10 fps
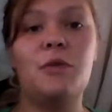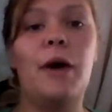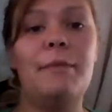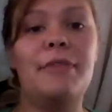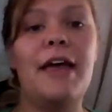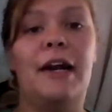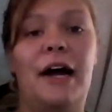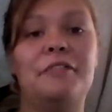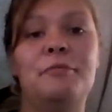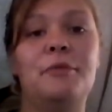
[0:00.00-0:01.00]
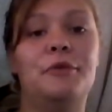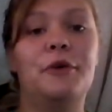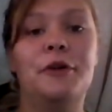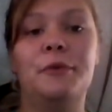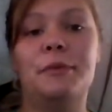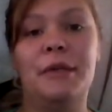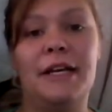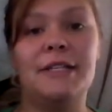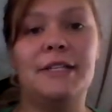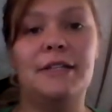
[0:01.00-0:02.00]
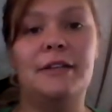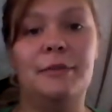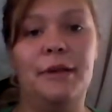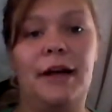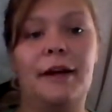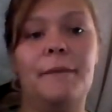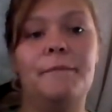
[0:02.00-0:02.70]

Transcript: Wipe that off before you replace your plug.